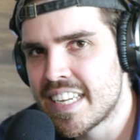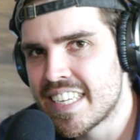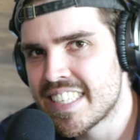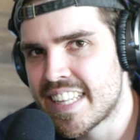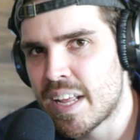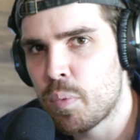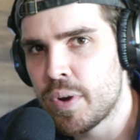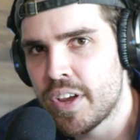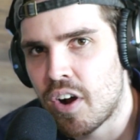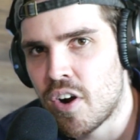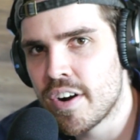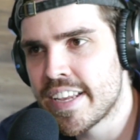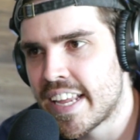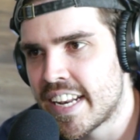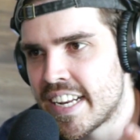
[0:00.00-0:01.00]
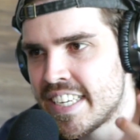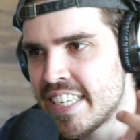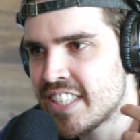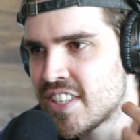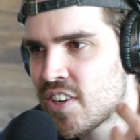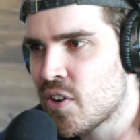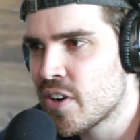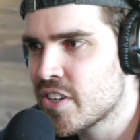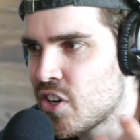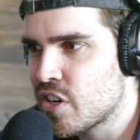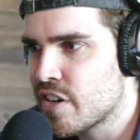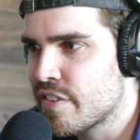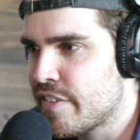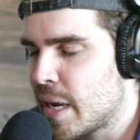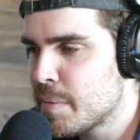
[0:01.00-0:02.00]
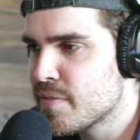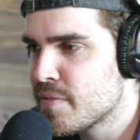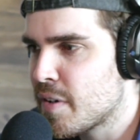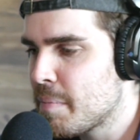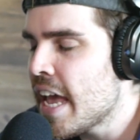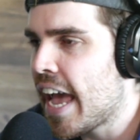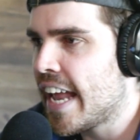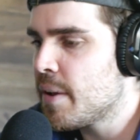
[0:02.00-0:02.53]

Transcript: is that we are getting these dark vibes from it.